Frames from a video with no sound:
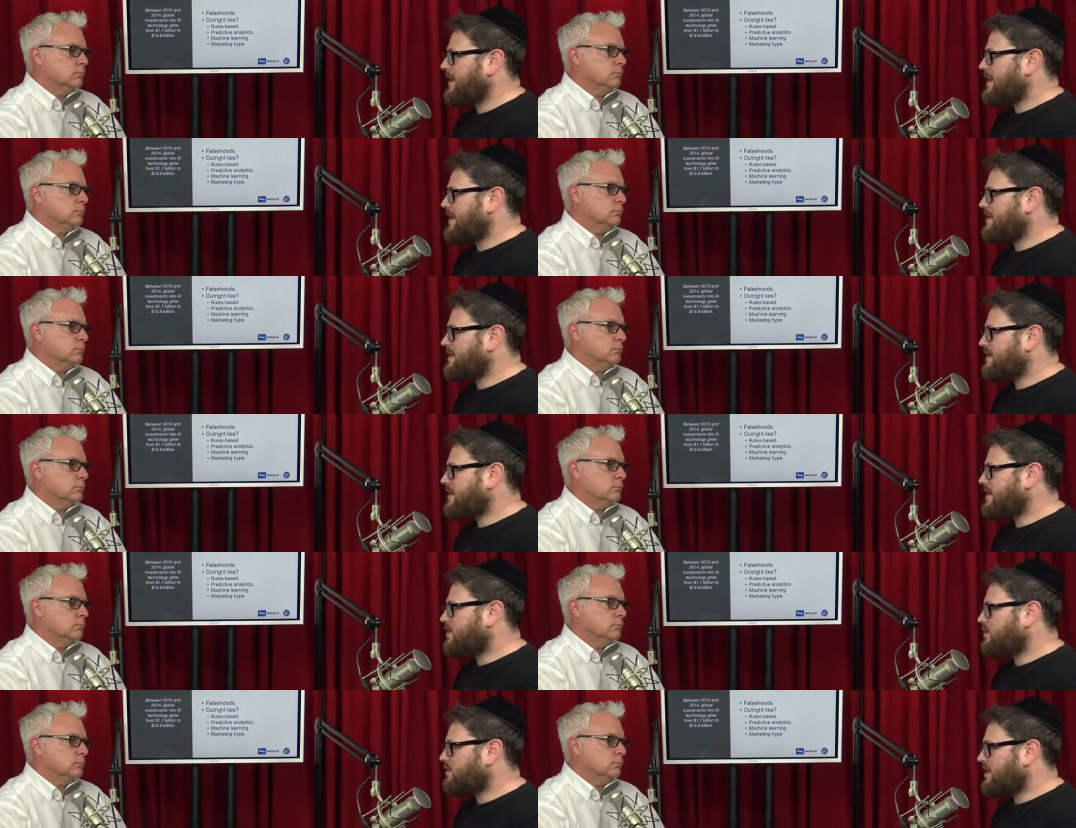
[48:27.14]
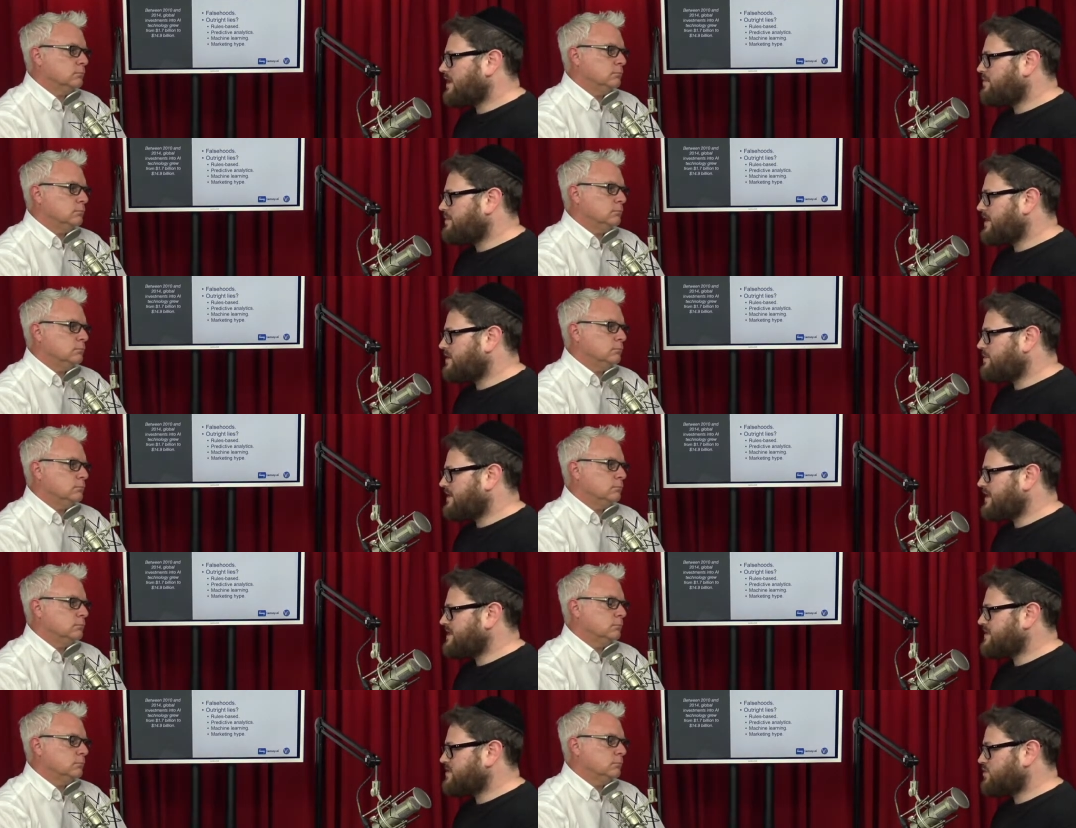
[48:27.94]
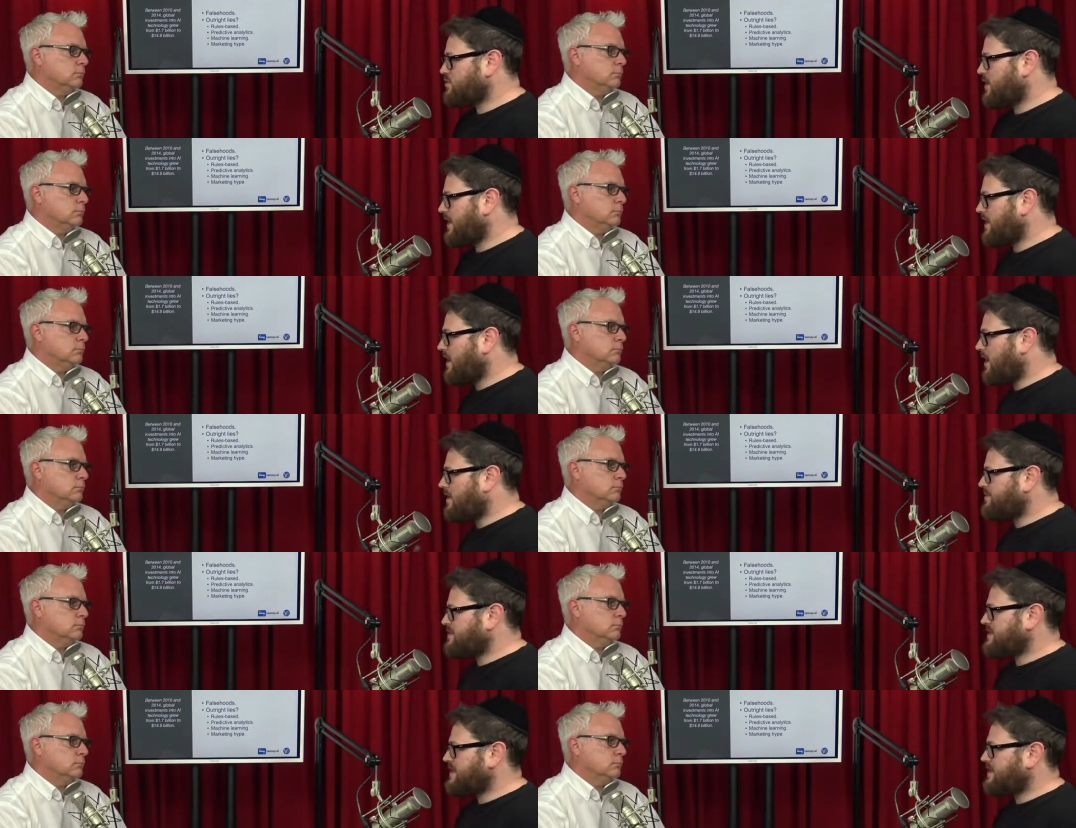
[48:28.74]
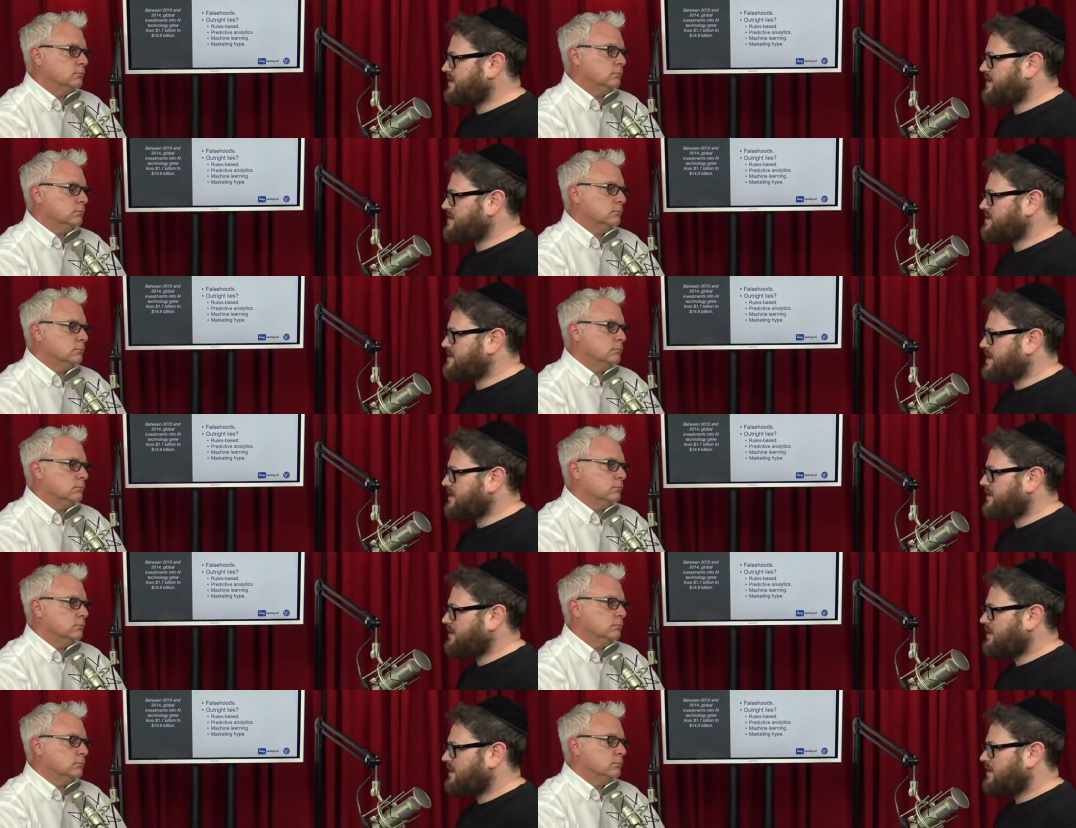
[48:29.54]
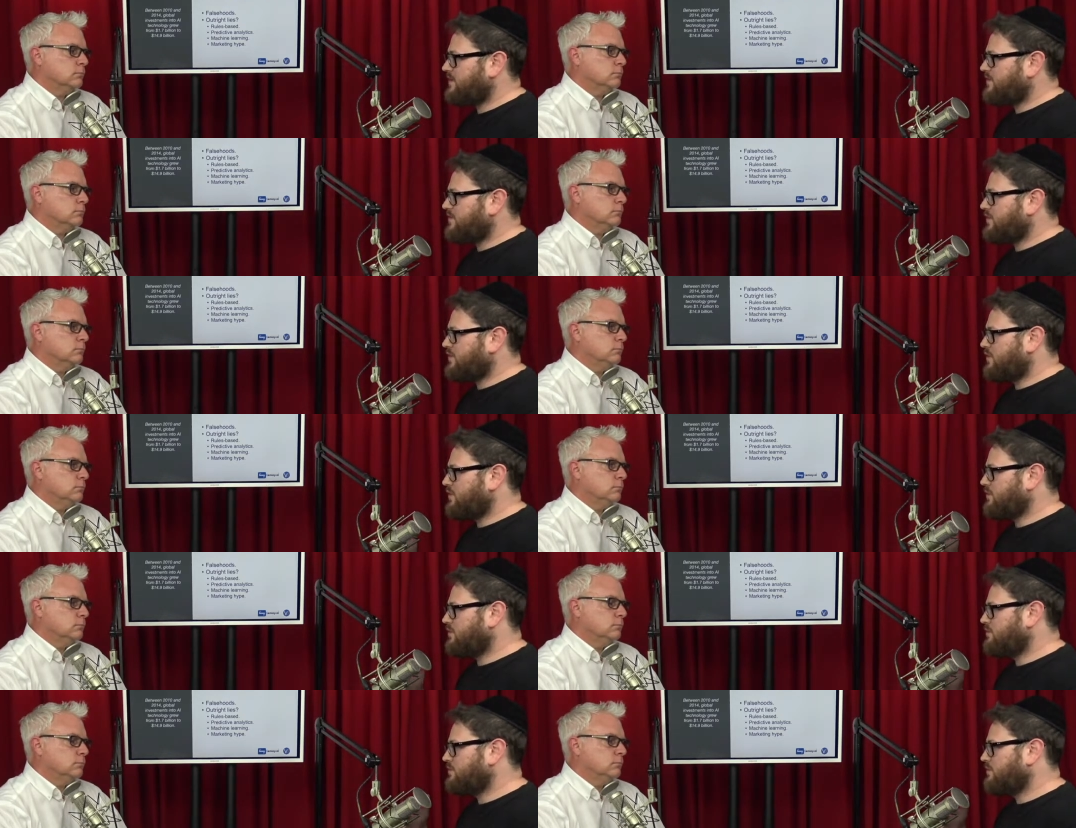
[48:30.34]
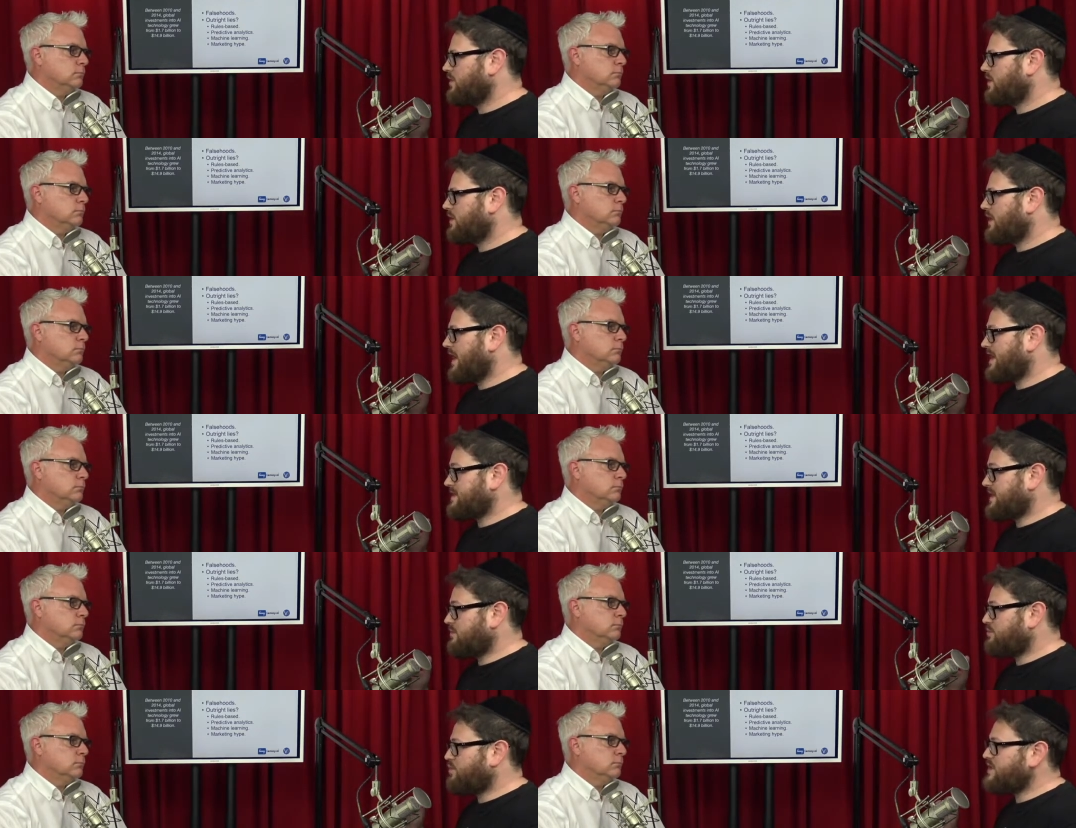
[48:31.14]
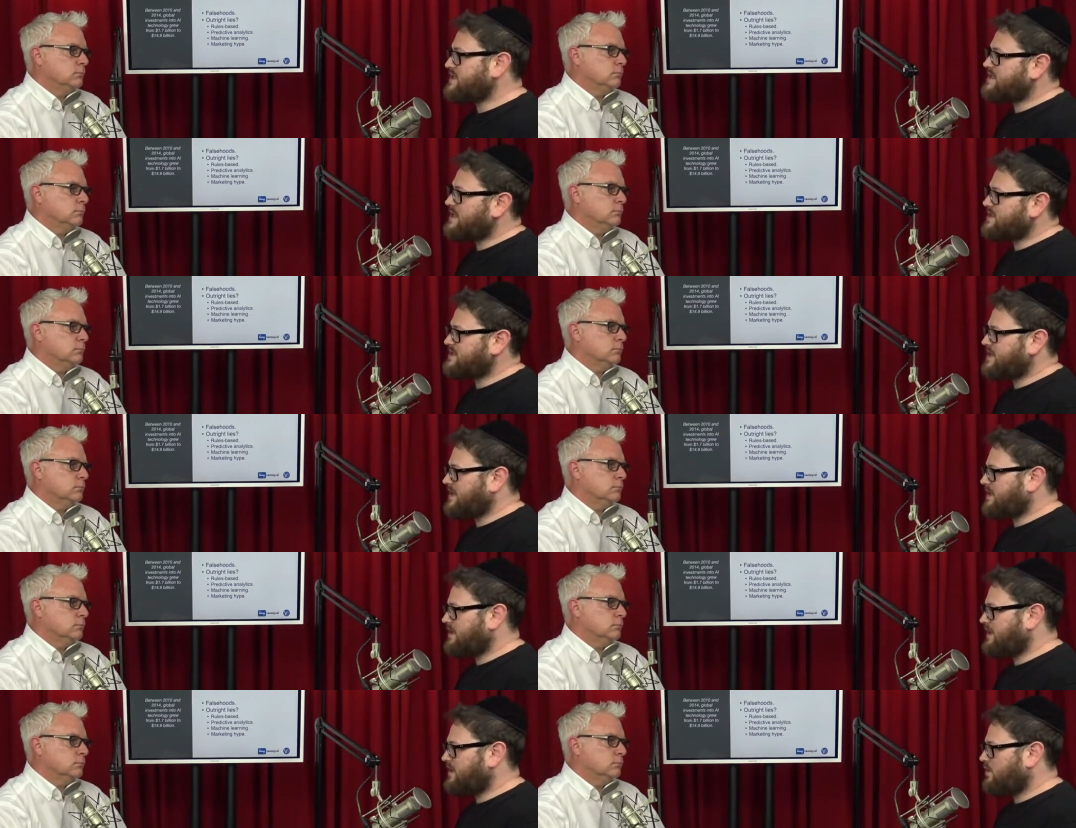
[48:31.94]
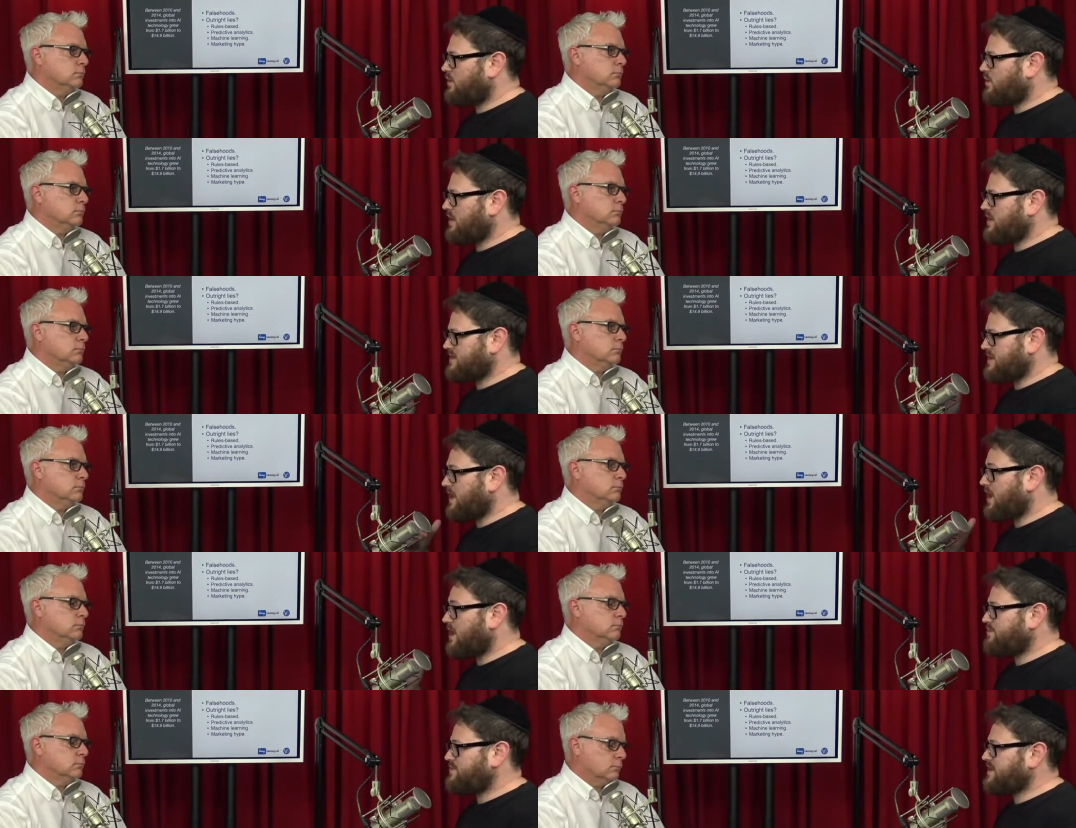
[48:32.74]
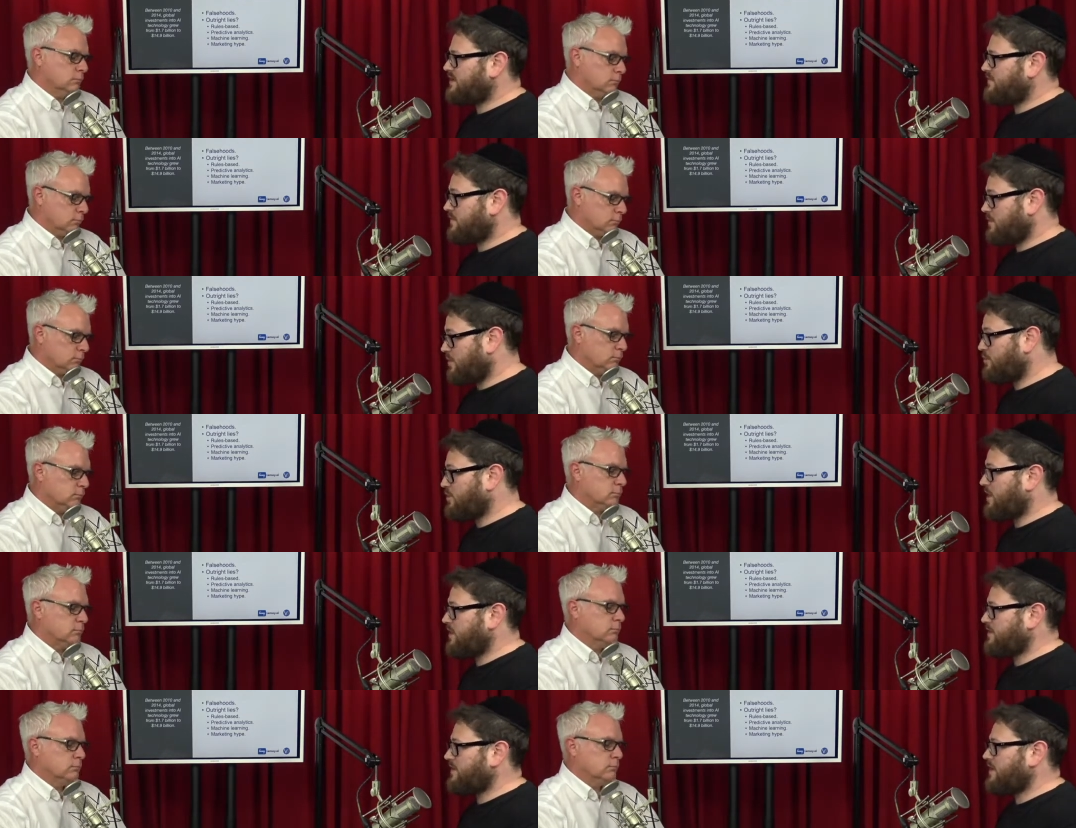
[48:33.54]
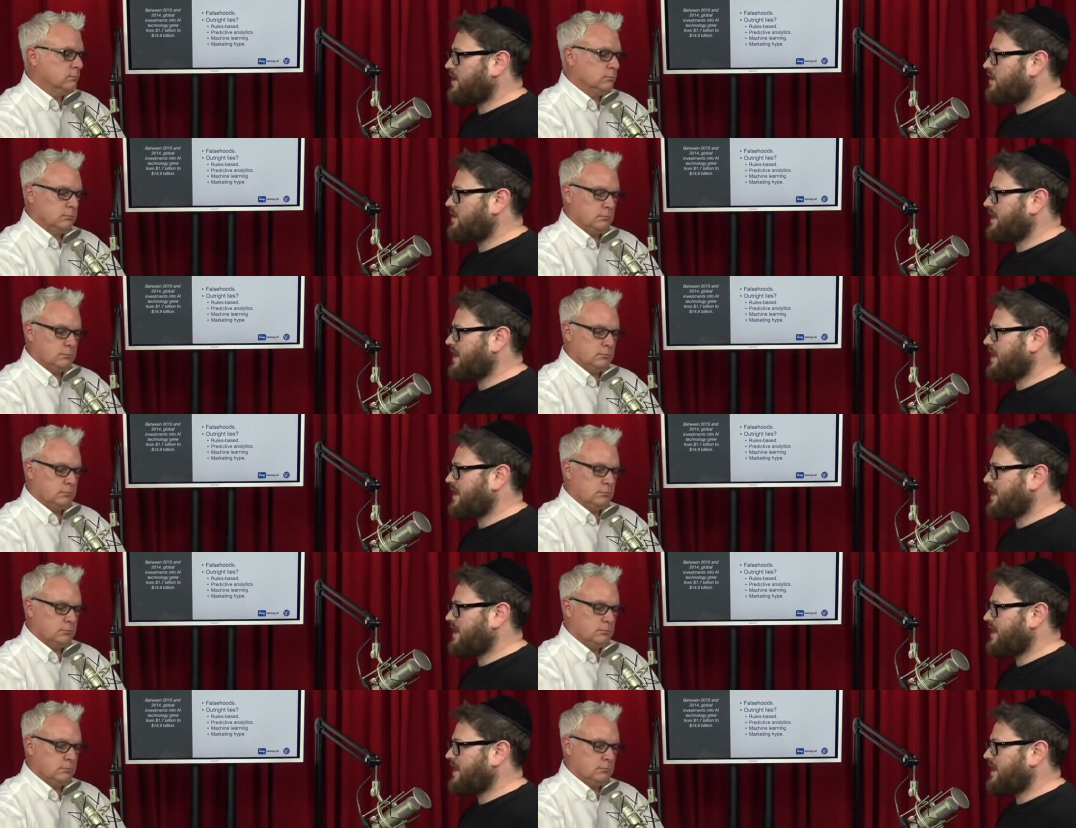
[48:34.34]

Speaker 1: And then they go like B two B, try and upsell this thing to as like a pre-sales technique or as an upsell from a product that they already